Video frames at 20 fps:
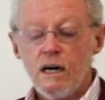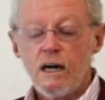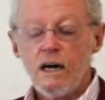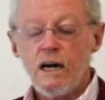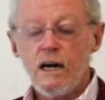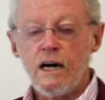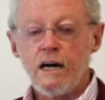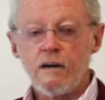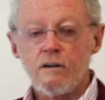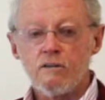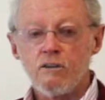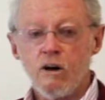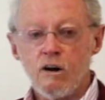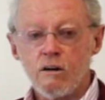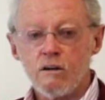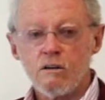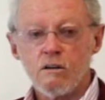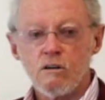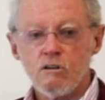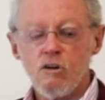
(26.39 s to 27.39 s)

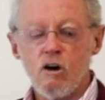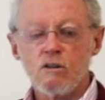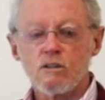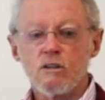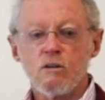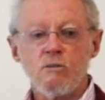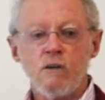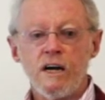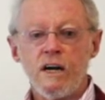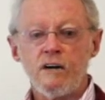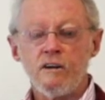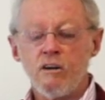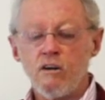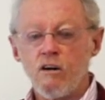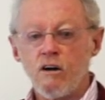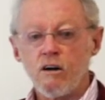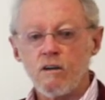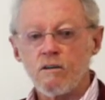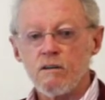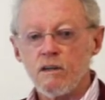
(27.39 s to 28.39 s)
got knocked around a
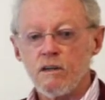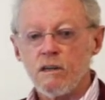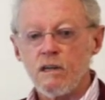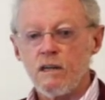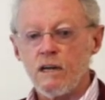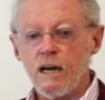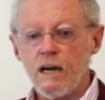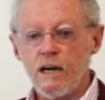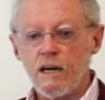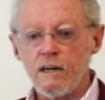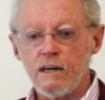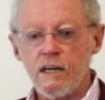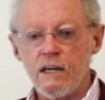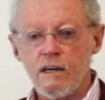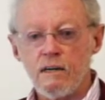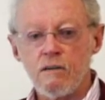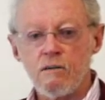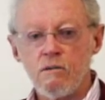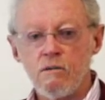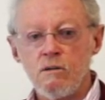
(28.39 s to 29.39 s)
lot
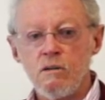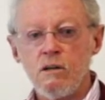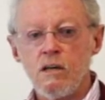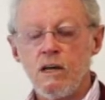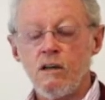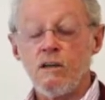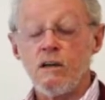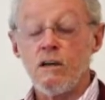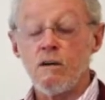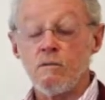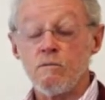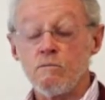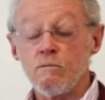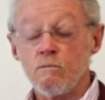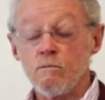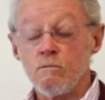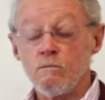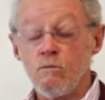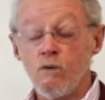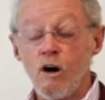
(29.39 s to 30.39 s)
in
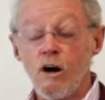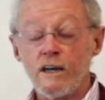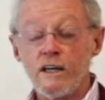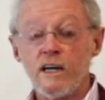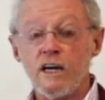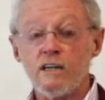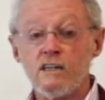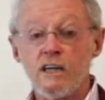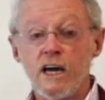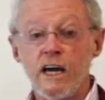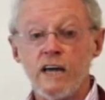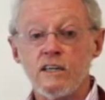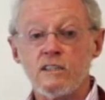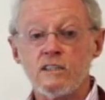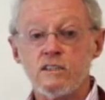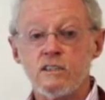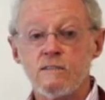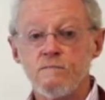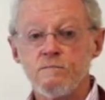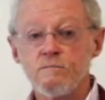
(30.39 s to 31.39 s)
the riding in
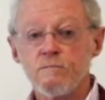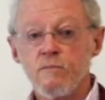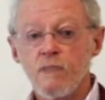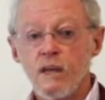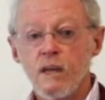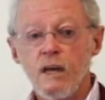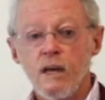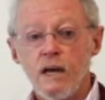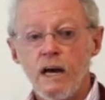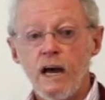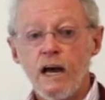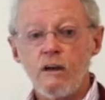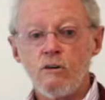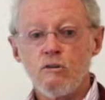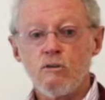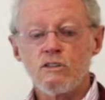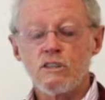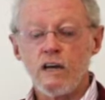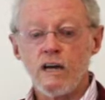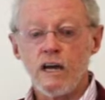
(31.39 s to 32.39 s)
tanks, and
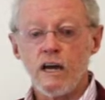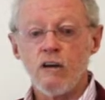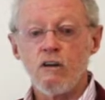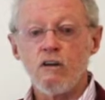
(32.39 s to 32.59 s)
also had a